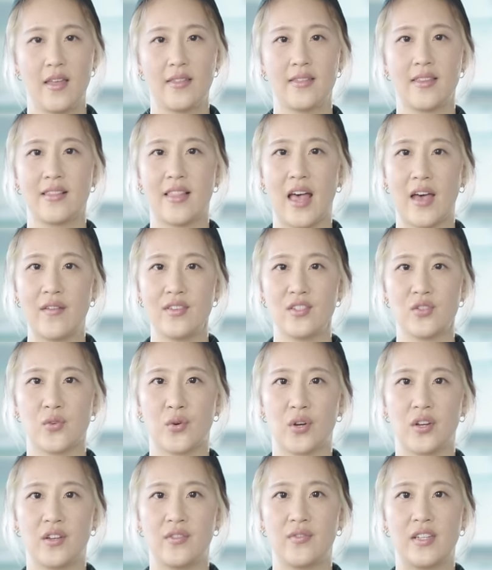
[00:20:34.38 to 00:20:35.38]
The
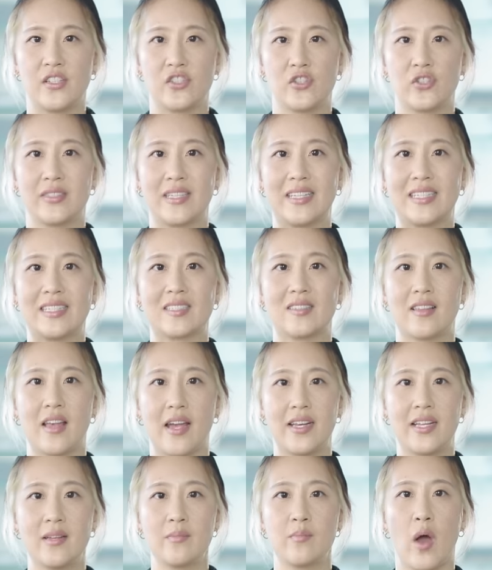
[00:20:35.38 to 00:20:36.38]
lavatory features a
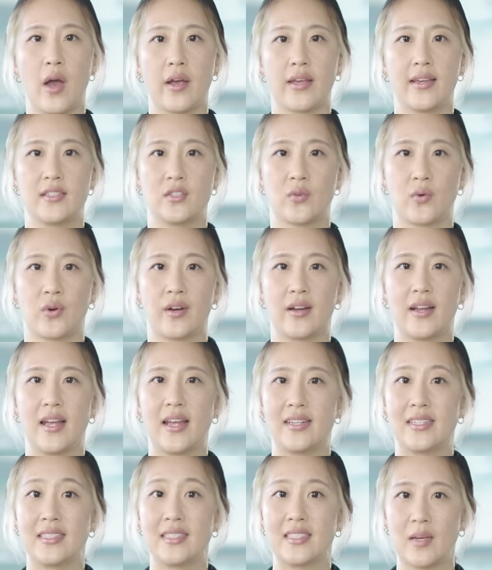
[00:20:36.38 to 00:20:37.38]
sliding pocket door
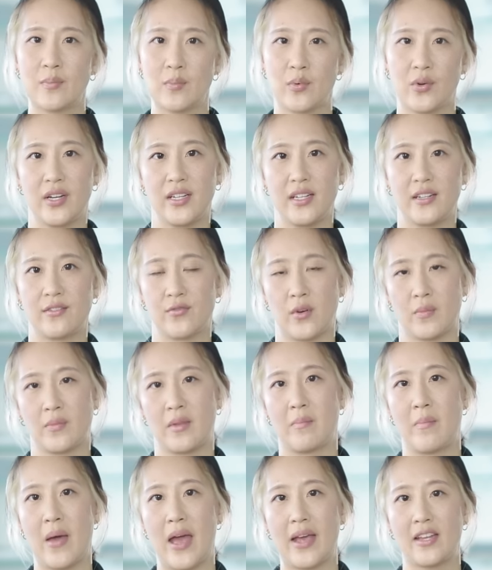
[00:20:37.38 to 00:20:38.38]
and is separated from
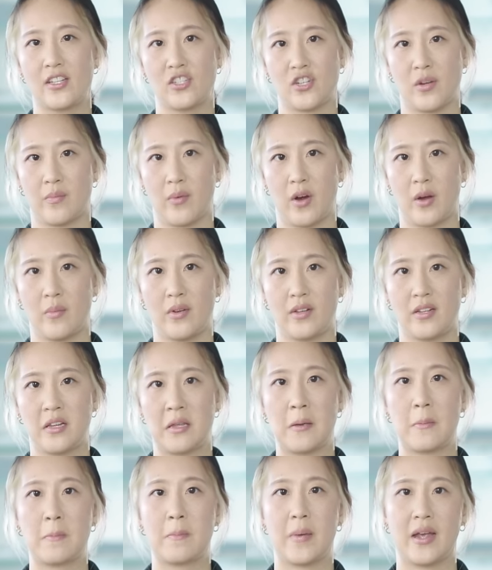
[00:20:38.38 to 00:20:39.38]
the baggage
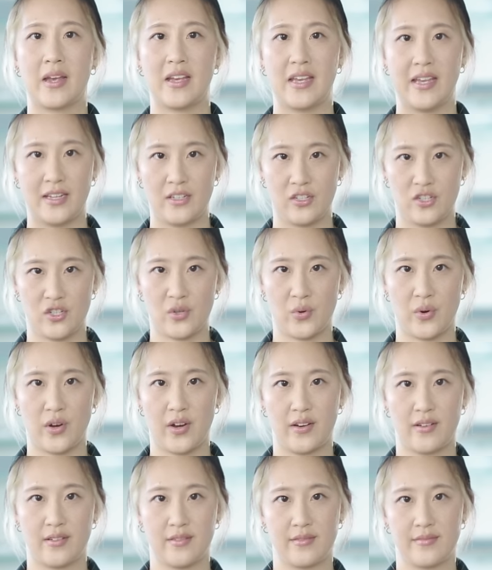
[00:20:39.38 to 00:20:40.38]
compartment by a hinge
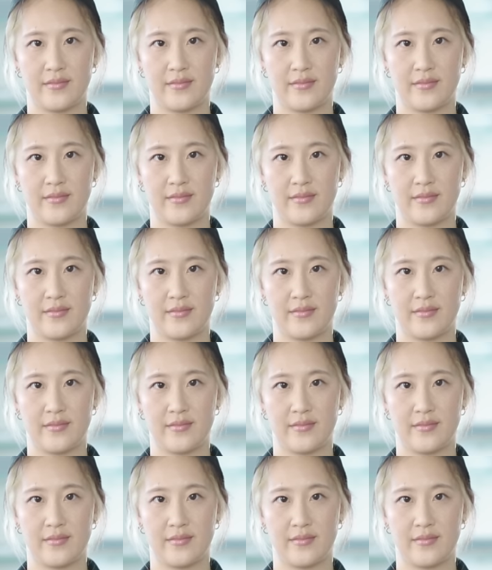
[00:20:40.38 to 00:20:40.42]
door.